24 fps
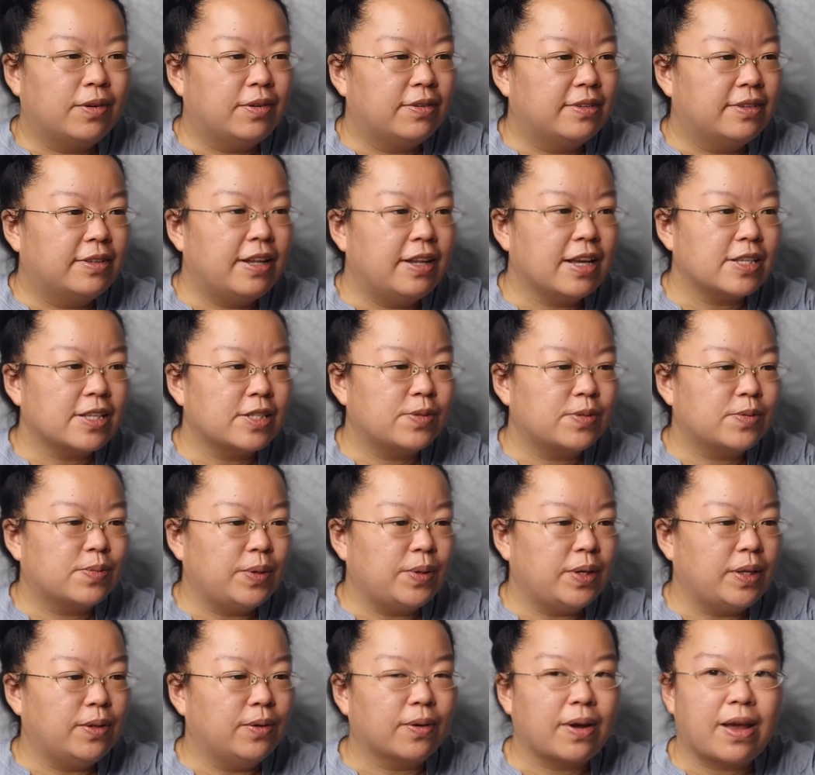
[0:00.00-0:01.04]
Next,
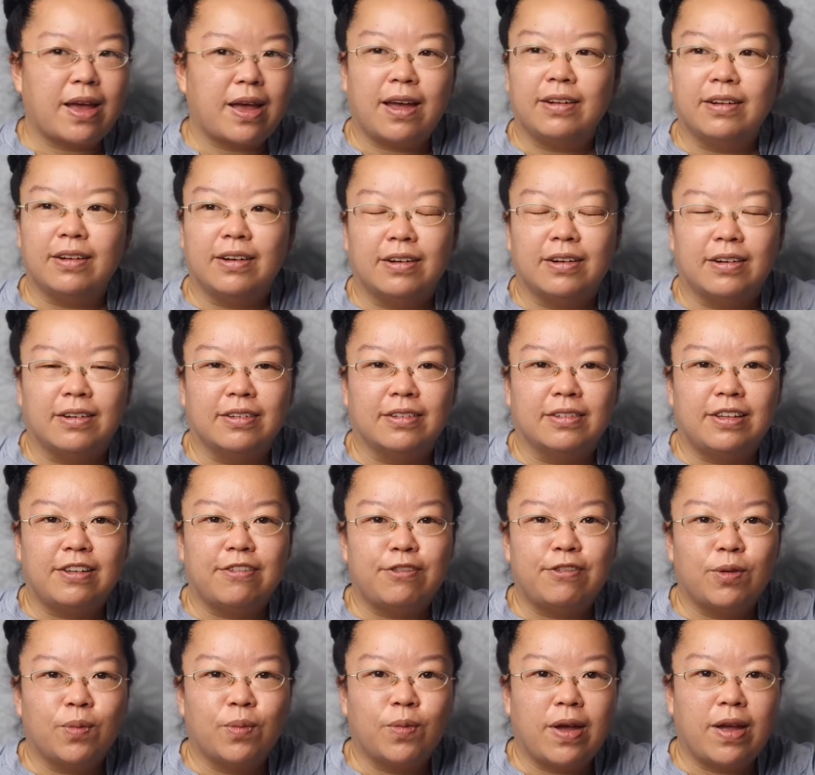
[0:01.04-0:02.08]
we look at a
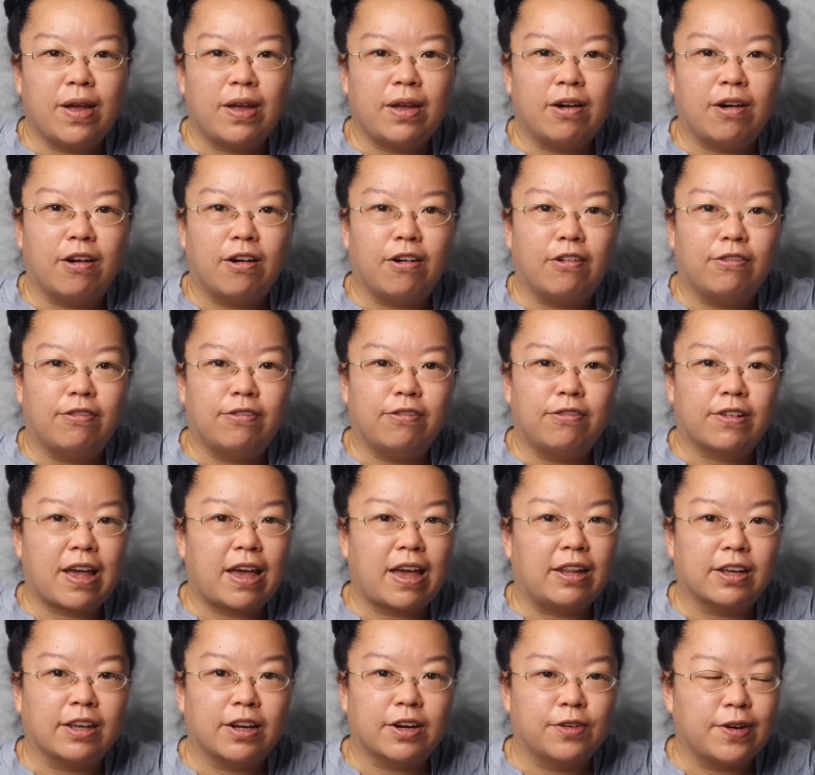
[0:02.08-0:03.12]
different way of
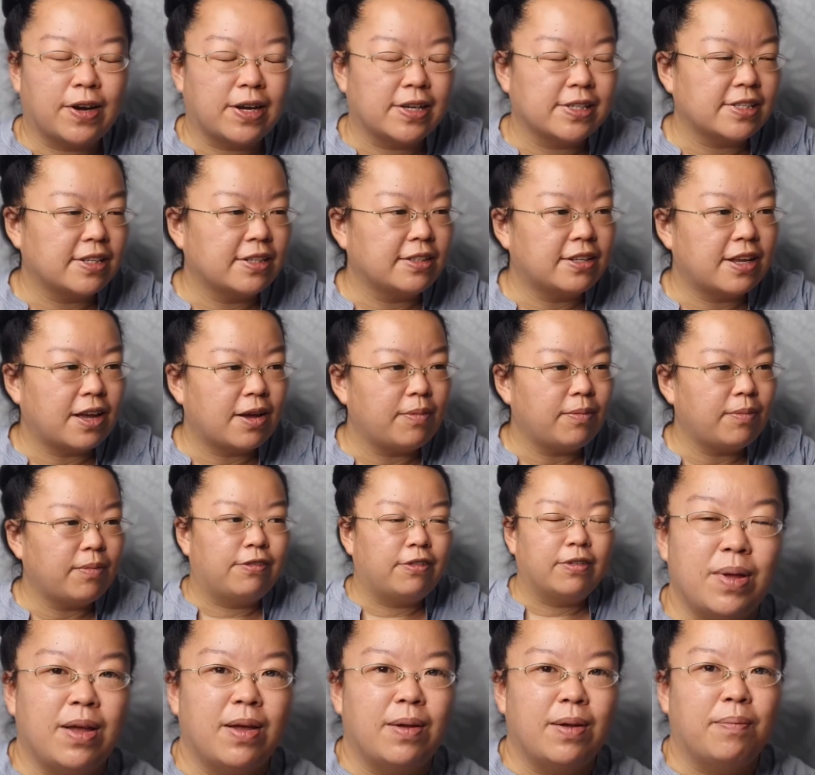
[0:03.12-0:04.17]
categorizing them
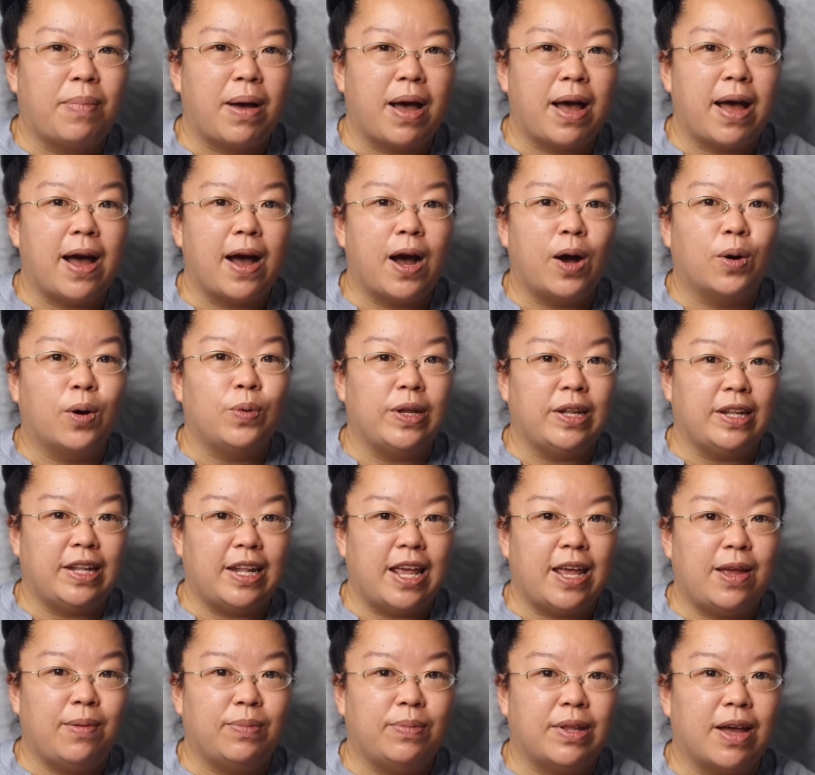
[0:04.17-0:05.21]
by how we
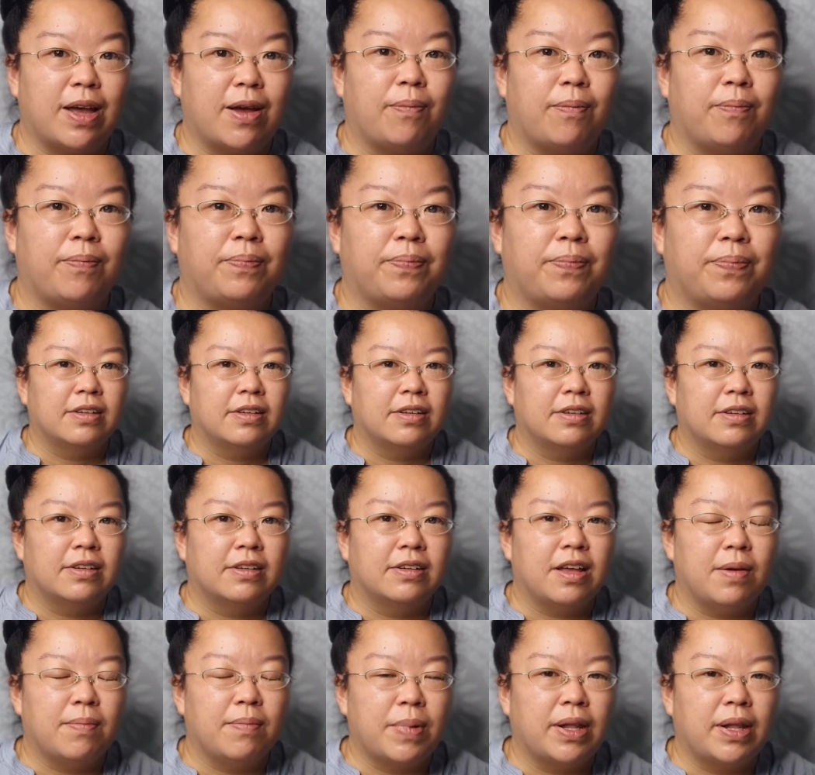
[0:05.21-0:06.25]
name them.
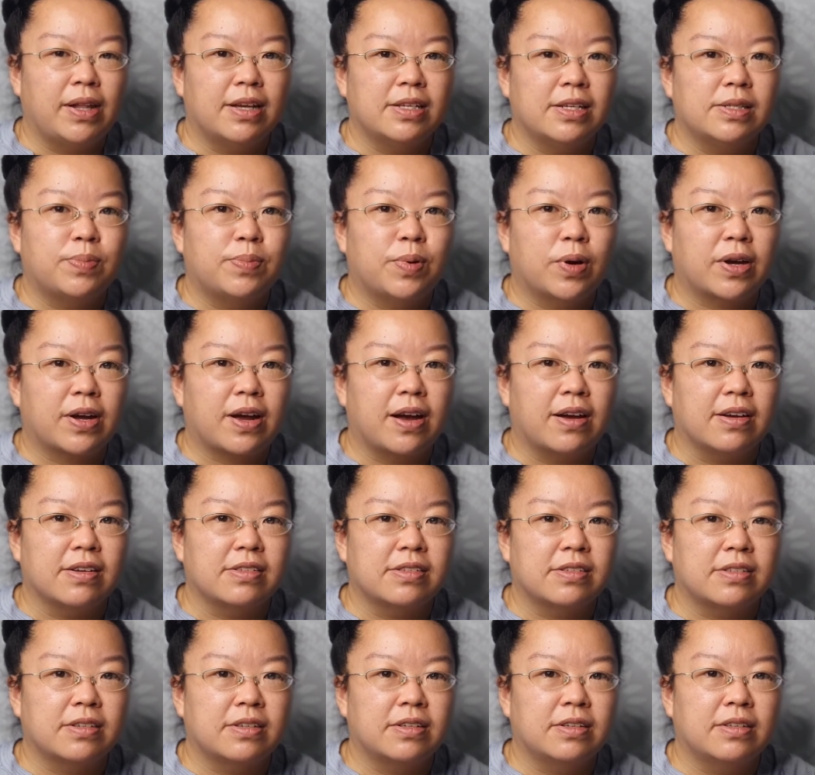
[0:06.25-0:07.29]
In my last
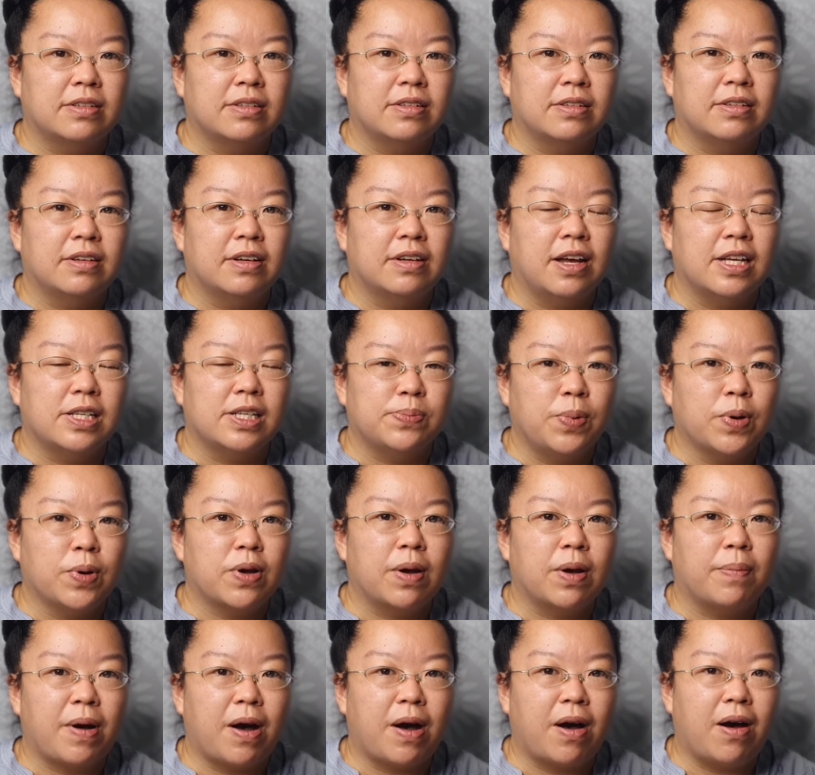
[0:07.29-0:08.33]
broadcast, I spoke
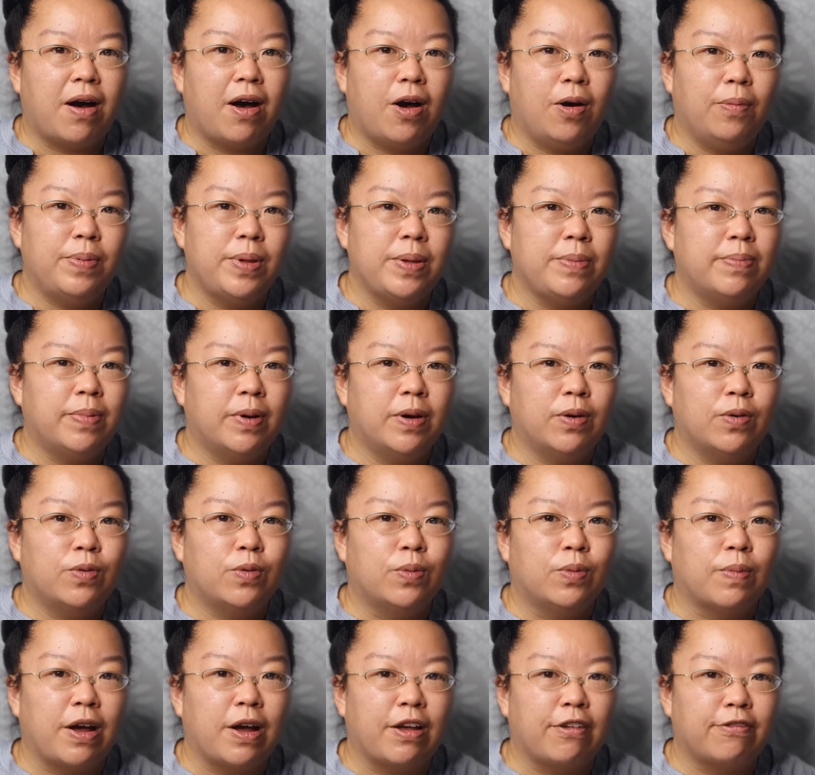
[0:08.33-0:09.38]
about how people who
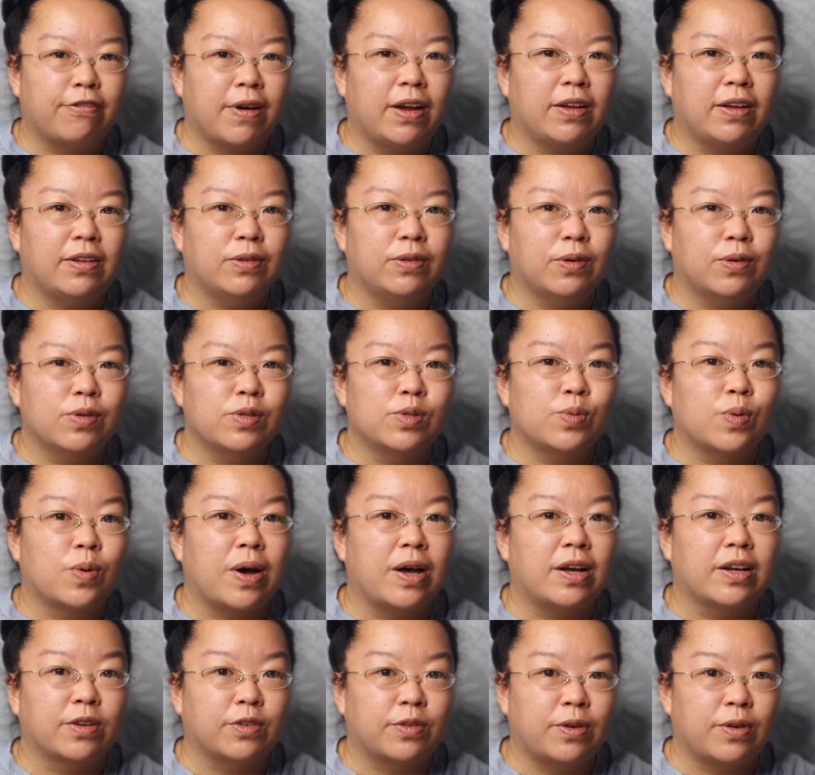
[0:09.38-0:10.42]
might find those who are
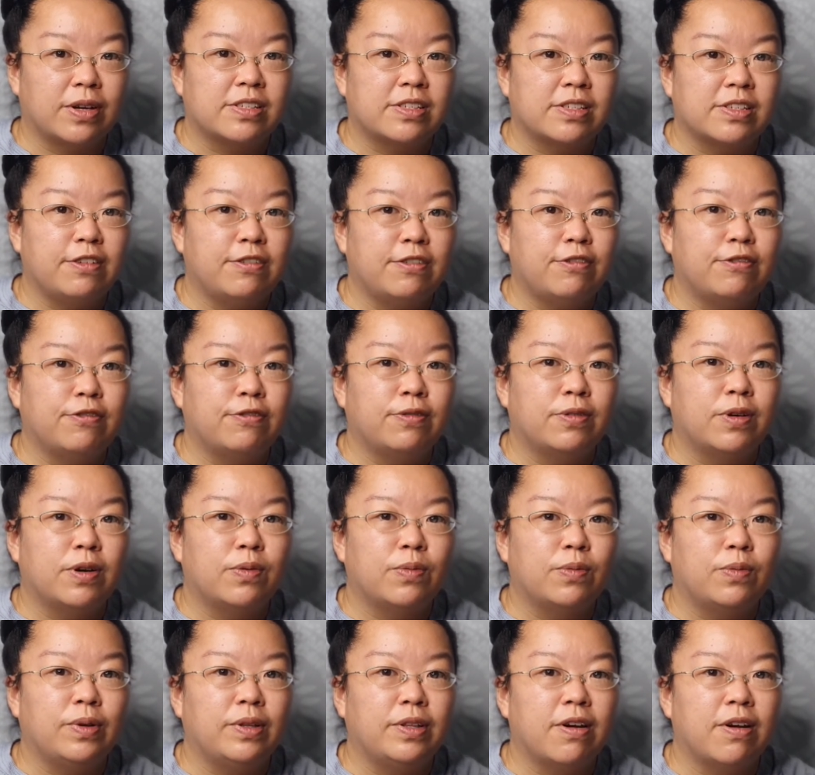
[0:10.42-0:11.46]
aggressive
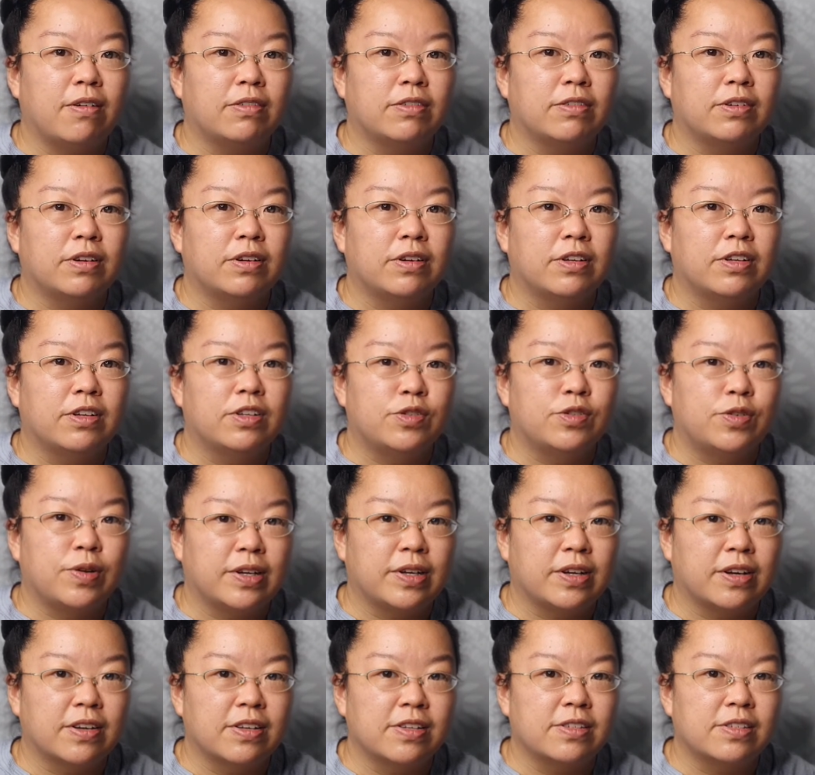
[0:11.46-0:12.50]
without
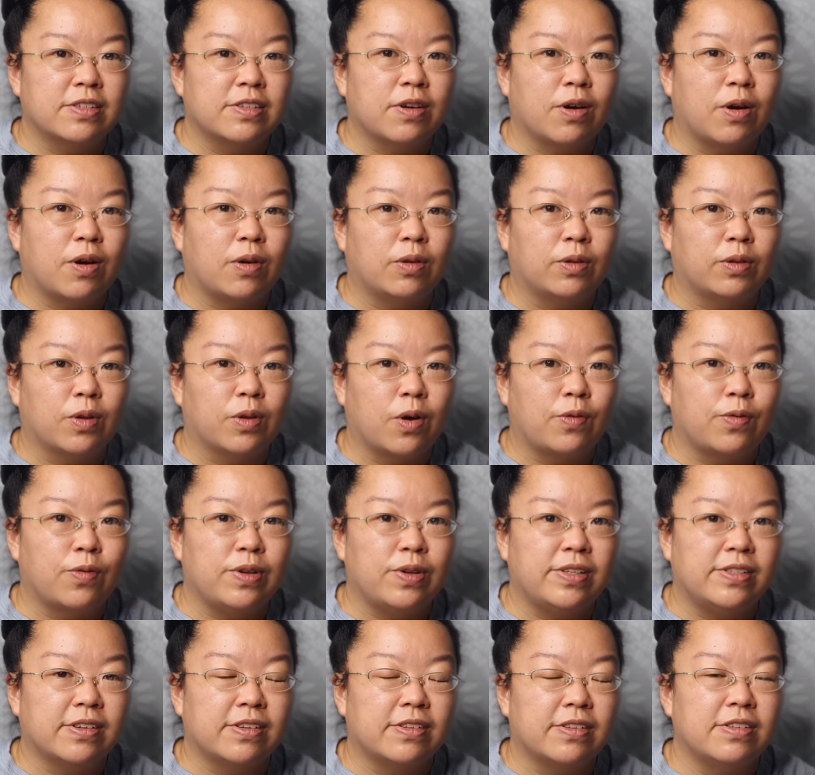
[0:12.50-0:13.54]
triggers or nor
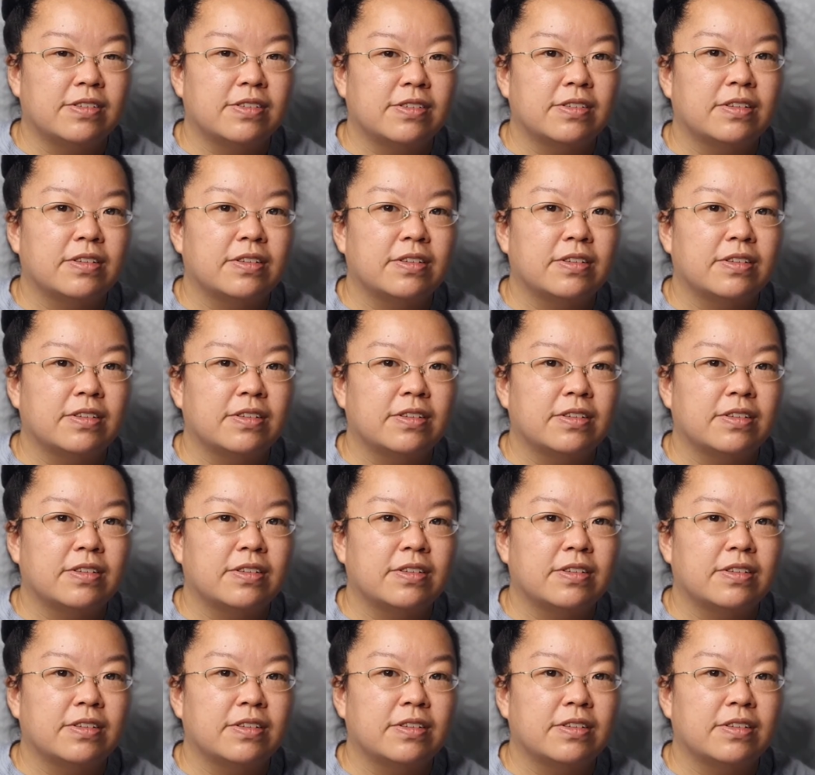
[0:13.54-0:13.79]
reasons,